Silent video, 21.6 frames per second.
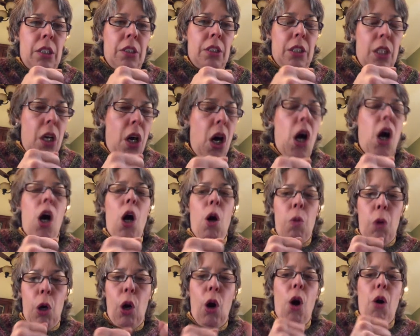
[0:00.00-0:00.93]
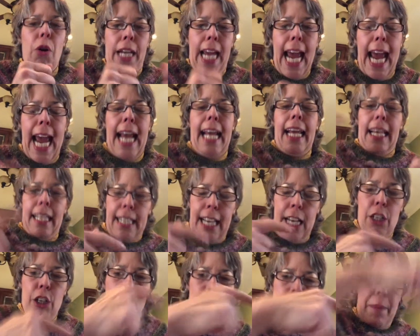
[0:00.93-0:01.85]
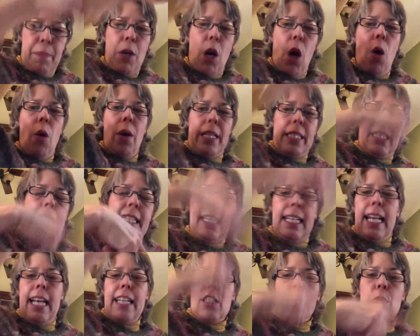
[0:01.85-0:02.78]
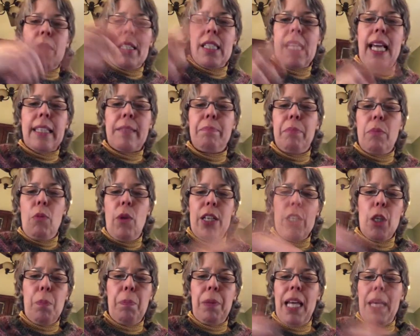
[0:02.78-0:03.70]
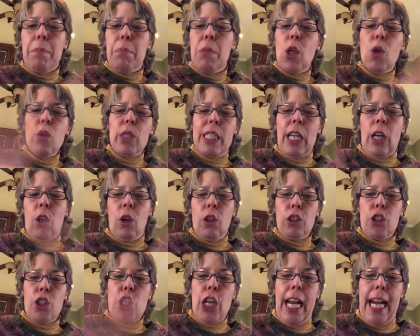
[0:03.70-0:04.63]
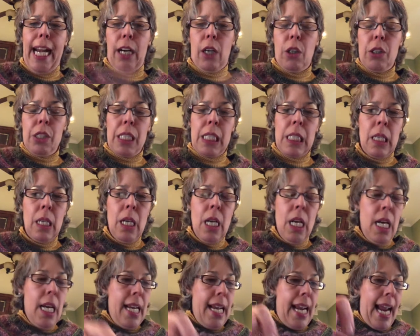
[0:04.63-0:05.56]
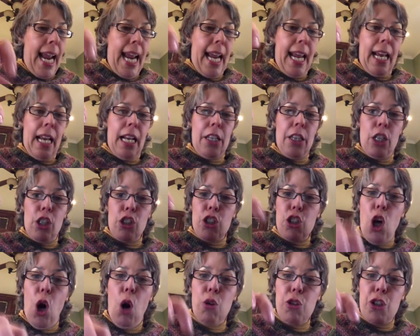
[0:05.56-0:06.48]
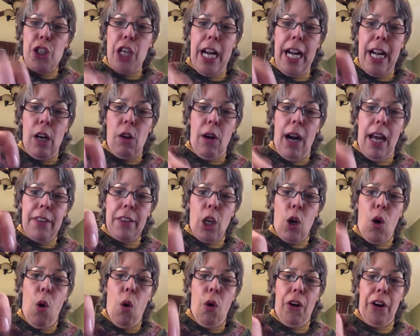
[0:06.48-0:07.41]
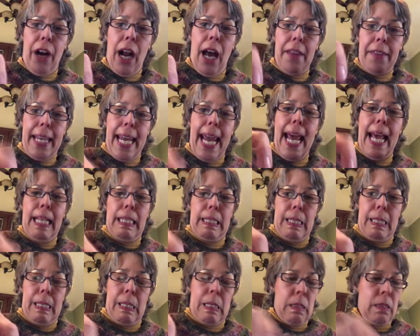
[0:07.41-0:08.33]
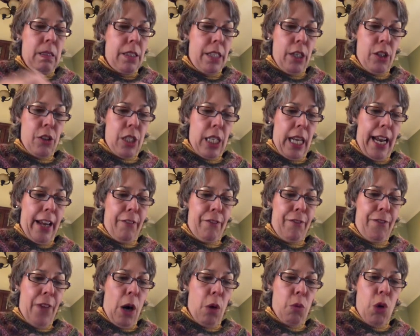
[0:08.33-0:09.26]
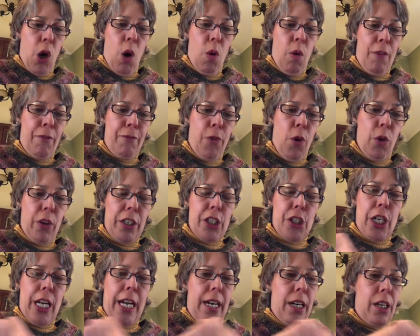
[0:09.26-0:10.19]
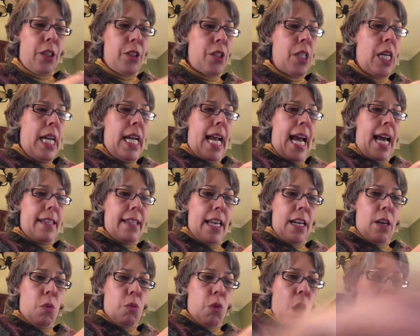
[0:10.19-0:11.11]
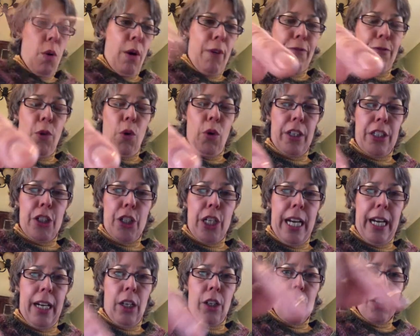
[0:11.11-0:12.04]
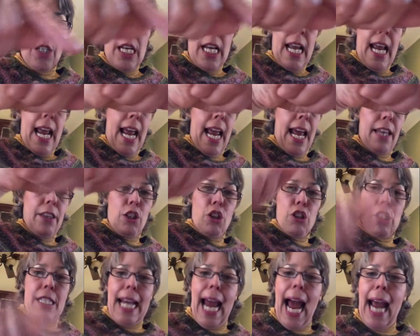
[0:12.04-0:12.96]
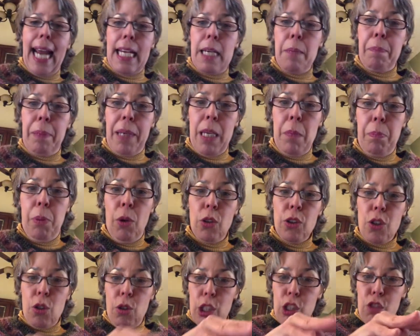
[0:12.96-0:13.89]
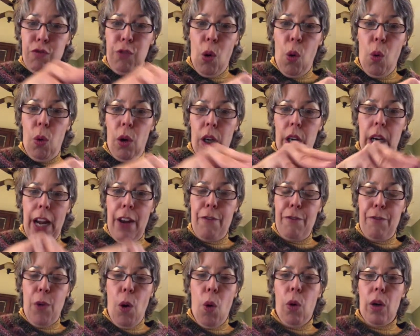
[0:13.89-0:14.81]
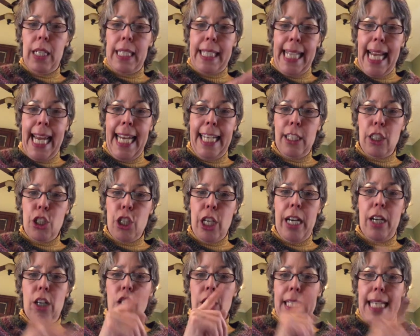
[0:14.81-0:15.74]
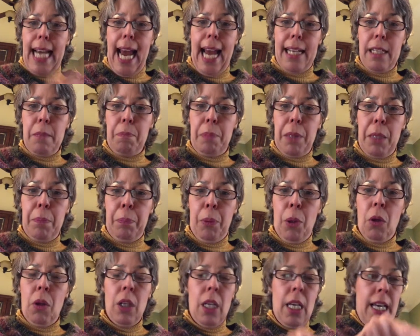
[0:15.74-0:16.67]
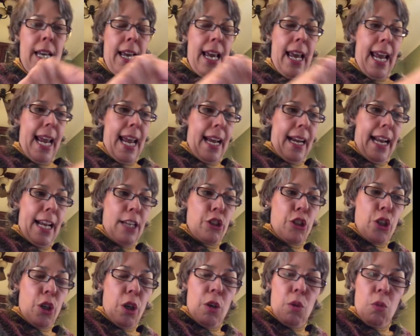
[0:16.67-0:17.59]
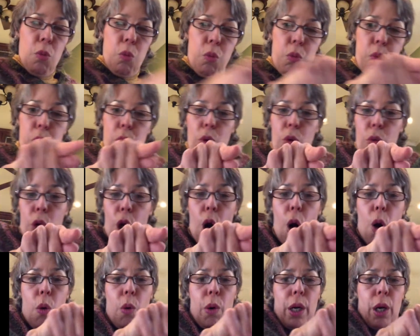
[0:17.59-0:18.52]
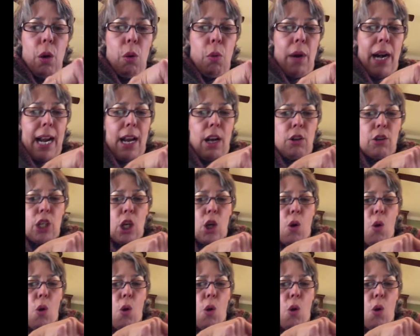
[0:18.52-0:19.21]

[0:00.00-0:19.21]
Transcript: No, we're okay. And then you keep going to the next one. It's like when you play musical chairs and there's no chair on the corn on the ends. There's like a row of four chairs and then a row of four chairs and there's nine people. So it's four and four is eight chairs, nine people. And as you're going around the